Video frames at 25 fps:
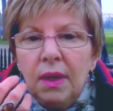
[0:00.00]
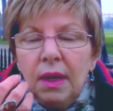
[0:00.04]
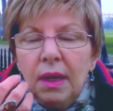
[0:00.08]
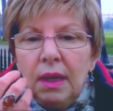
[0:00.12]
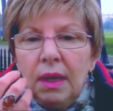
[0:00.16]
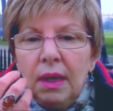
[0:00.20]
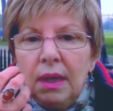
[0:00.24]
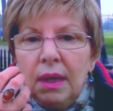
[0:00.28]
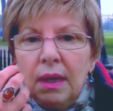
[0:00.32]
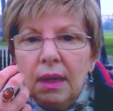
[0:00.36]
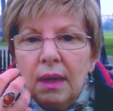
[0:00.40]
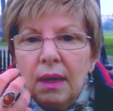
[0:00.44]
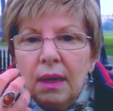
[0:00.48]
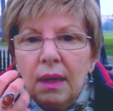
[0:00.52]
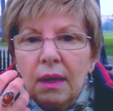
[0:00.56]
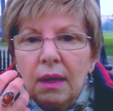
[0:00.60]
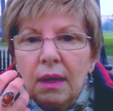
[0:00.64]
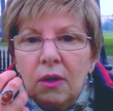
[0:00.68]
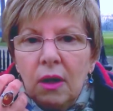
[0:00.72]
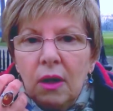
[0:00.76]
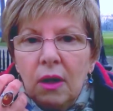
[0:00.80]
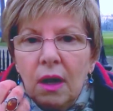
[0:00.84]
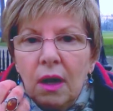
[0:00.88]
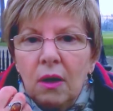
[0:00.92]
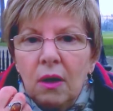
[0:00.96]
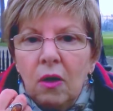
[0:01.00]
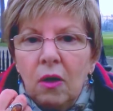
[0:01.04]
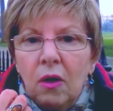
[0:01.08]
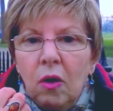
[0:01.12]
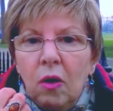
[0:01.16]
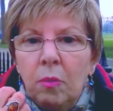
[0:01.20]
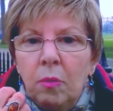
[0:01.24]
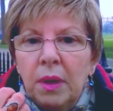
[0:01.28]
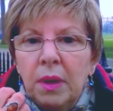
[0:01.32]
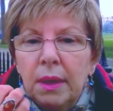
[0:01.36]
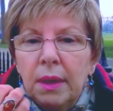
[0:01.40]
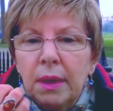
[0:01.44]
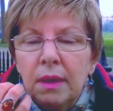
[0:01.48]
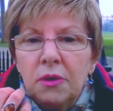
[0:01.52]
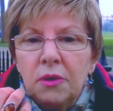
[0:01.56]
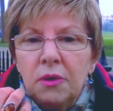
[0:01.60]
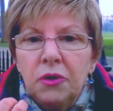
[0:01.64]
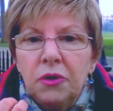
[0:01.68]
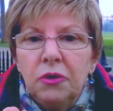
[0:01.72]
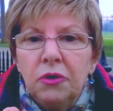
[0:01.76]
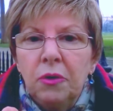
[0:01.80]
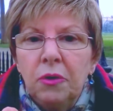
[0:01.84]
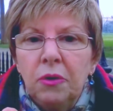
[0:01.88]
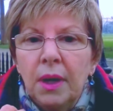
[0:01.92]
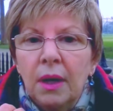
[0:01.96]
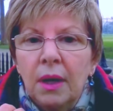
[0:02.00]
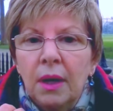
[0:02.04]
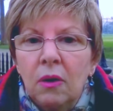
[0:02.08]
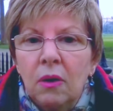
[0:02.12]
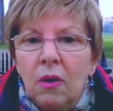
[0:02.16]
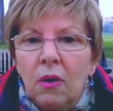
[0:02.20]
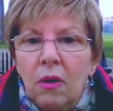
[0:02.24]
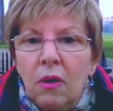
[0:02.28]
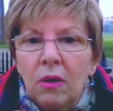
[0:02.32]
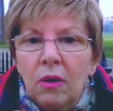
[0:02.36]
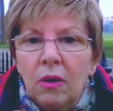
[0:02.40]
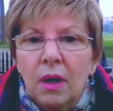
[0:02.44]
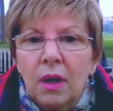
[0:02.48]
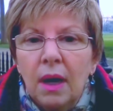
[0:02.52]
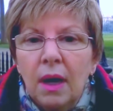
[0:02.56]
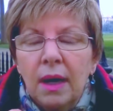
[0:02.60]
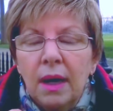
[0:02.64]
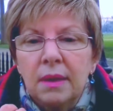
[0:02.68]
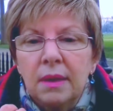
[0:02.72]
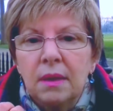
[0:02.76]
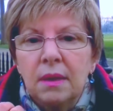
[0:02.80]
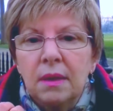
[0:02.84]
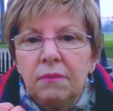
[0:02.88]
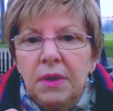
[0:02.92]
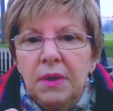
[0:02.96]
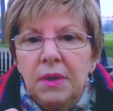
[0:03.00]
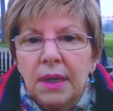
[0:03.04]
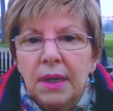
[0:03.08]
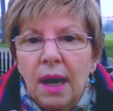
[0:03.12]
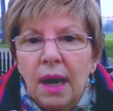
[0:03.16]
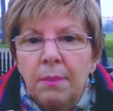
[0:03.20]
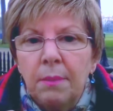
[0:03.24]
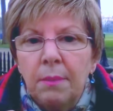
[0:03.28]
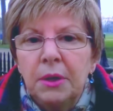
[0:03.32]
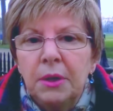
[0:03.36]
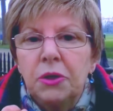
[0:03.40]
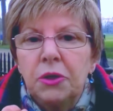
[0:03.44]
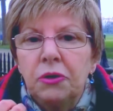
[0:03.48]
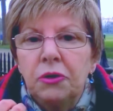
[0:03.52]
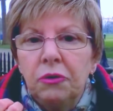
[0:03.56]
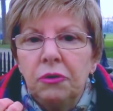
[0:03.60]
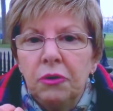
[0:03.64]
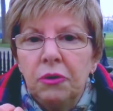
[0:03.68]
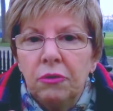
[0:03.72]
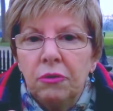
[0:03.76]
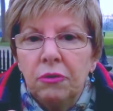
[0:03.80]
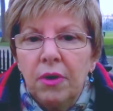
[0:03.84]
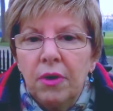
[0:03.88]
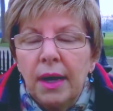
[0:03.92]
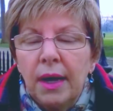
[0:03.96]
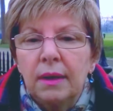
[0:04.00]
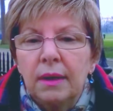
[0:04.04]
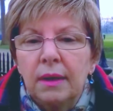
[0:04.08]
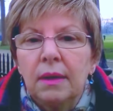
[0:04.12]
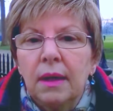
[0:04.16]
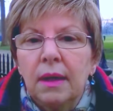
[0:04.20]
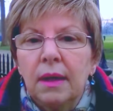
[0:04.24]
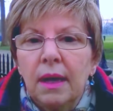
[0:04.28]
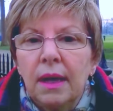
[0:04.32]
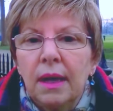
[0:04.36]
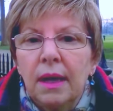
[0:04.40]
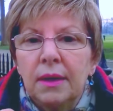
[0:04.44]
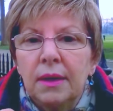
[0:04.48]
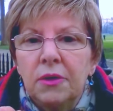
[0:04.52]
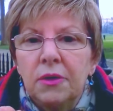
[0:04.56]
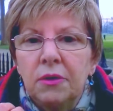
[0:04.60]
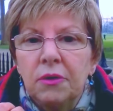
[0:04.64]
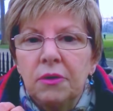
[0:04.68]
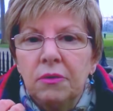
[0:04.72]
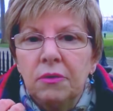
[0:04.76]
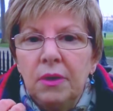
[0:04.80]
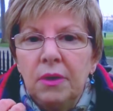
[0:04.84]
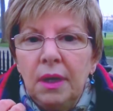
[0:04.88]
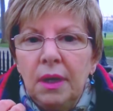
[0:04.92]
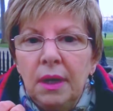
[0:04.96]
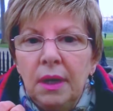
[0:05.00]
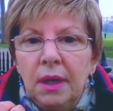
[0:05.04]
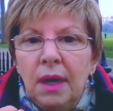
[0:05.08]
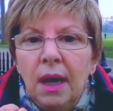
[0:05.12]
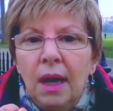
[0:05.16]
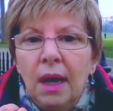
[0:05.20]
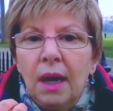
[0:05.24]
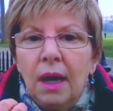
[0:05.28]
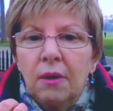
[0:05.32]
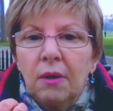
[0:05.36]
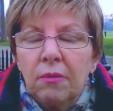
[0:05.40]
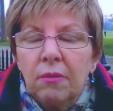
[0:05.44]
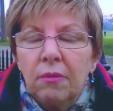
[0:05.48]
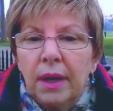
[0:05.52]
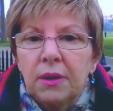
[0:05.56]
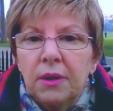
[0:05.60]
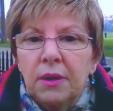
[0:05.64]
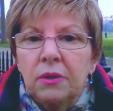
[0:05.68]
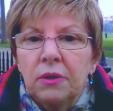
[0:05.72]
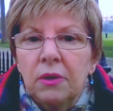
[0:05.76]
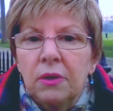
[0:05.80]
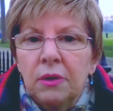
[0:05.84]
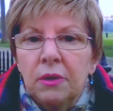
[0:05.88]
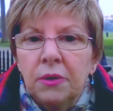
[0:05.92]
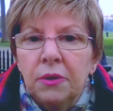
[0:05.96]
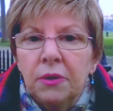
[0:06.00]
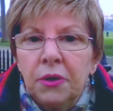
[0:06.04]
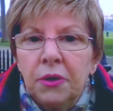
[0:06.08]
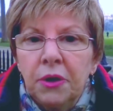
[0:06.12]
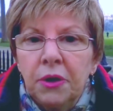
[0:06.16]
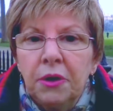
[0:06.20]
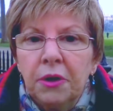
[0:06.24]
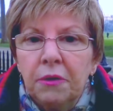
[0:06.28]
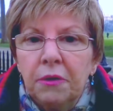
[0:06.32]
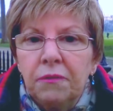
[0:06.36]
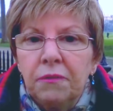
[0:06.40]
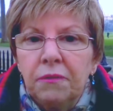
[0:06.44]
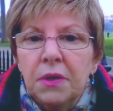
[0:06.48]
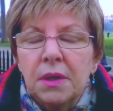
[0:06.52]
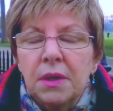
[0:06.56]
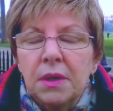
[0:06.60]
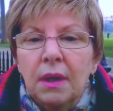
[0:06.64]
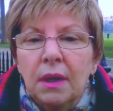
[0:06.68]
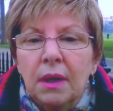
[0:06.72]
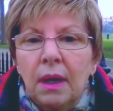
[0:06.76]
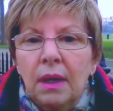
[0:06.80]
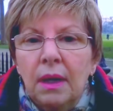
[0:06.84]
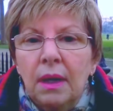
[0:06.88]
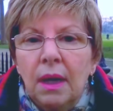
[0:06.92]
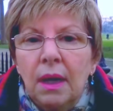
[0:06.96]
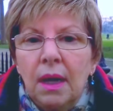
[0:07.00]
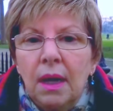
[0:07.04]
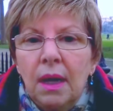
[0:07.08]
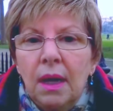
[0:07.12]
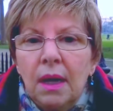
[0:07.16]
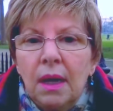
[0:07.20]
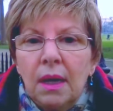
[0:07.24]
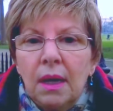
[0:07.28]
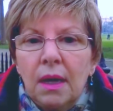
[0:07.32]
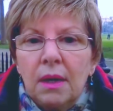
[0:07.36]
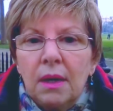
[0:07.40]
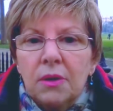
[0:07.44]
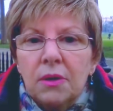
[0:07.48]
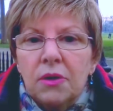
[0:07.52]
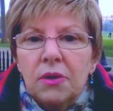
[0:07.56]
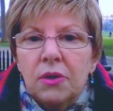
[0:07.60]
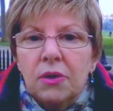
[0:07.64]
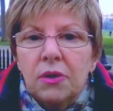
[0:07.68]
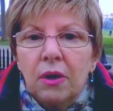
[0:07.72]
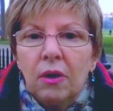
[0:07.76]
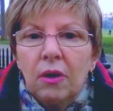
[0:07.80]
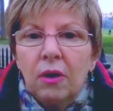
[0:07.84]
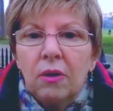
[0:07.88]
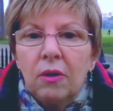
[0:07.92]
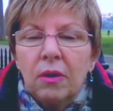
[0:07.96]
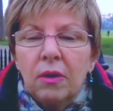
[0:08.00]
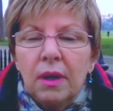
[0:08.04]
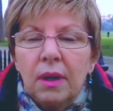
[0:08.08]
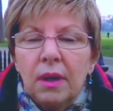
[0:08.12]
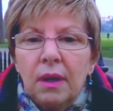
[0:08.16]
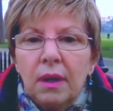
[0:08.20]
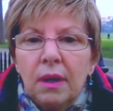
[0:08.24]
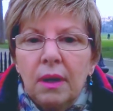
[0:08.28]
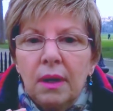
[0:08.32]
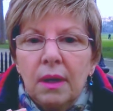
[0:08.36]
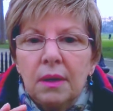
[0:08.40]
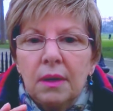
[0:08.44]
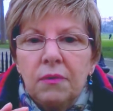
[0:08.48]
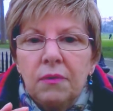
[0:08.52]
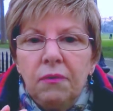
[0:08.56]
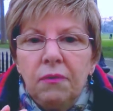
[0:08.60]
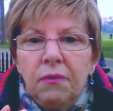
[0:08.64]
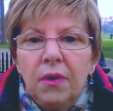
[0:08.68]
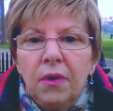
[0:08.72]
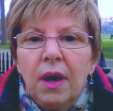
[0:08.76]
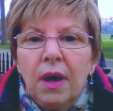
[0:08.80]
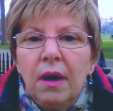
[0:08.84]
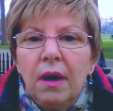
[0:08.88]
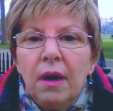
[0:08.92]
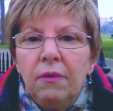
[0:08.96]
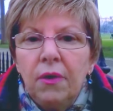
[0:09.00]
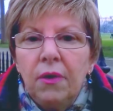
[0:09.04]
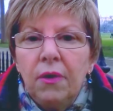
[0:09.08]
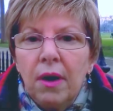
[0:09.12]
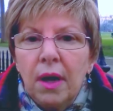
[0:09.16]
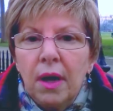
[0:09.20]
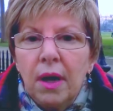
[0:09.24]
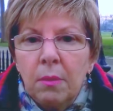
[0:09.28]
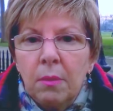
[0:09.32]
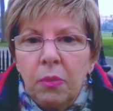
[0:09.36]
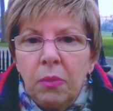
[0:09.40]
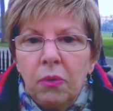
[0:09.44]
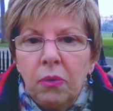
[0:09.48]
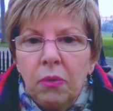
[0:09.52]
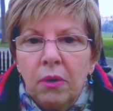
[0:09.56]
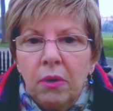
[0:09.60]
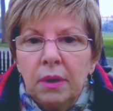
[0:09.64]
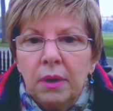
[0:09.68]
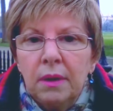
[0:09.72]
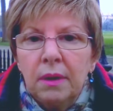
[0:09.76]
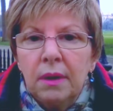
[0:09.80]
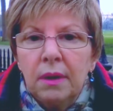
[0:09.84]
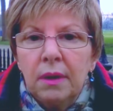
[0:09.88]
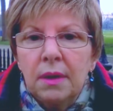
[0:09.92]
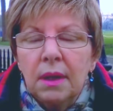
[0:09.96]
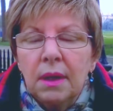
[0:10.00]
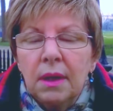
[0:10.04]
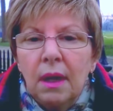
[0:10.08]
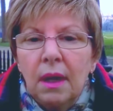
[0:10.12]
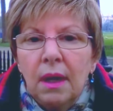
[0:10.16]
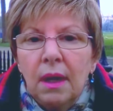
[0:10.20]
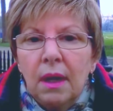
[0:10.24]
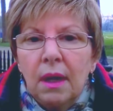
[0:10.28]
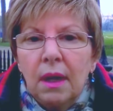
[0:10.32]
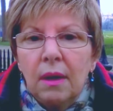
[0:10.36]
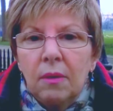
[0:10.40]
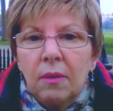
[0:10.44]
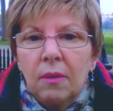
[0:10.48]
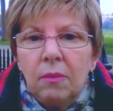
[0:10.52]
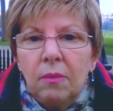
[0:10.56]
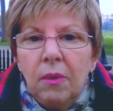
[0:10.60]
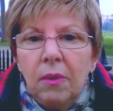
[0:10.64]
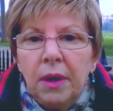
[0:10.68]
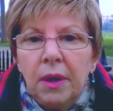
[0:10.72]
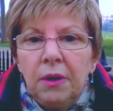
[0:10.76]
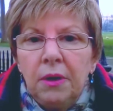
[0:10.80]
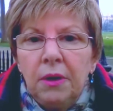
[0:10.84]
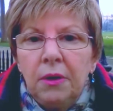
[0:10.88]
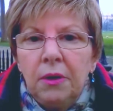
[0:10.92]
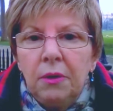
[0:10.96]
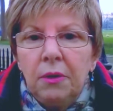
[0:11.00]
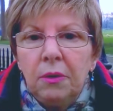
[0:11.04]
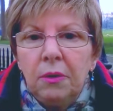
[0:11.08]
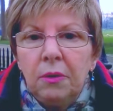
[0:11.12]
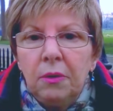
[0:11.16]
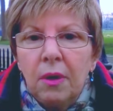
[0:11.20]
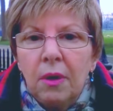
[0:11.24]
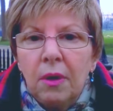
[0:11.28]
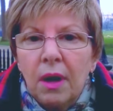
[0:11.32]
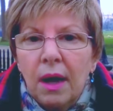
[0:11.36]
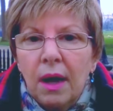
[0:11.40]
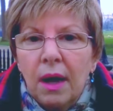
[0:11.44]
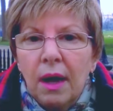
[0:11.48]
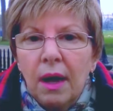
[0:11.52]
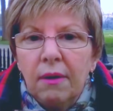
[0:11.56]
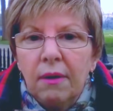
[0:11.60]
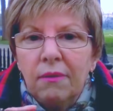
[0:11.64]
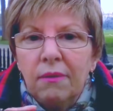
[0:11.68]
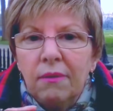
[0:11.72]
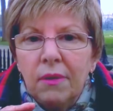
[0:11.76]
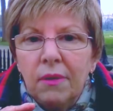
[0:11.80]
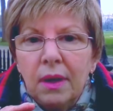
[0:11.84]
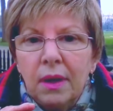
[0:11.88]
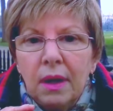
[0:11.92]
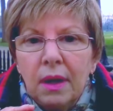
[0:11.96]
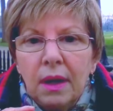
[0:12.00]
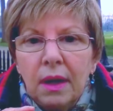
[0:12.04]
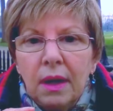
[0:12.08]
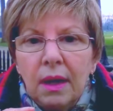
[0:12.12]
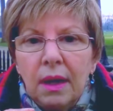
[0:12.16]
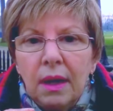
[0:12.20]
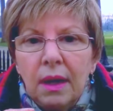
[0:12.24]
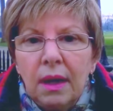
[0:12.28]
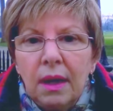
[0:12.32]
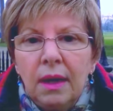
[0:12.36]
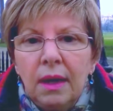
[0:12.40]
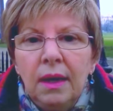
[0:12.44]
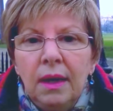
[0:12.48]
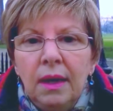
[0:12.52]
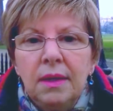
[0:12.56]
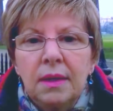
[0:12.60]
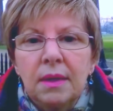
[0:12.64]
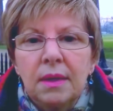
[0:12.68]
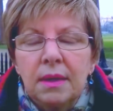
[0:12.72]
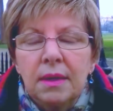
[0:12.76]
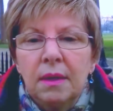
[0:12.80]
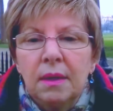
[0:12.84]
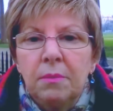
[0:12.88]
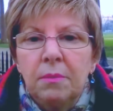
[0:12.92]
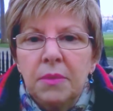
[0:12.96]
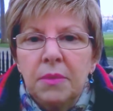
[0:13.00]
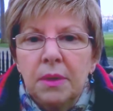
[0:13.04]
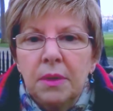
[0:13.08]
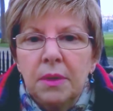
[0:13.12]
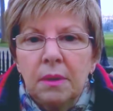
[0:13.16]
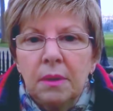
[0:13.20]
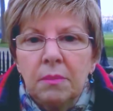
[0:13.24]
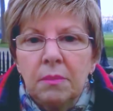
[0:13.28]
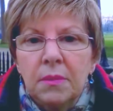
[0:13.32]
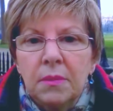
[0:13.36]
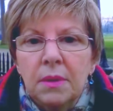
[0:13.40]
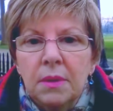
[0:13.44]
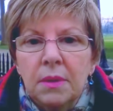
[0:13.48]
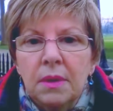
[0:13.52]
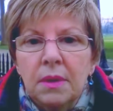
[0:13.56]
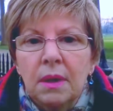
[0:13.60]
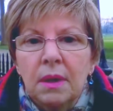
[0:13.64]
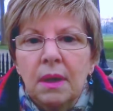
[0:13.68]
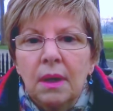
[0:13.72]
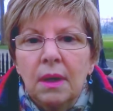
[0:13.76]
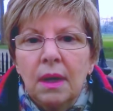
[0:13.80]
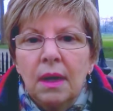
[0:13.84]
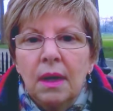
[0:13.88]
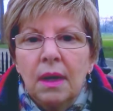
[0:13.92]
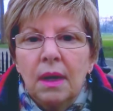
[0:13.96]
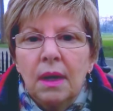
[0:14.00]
the glaucoma is doing all kinds of damage to the retina and to the retinal nerves. So it's very important when you have any symptoms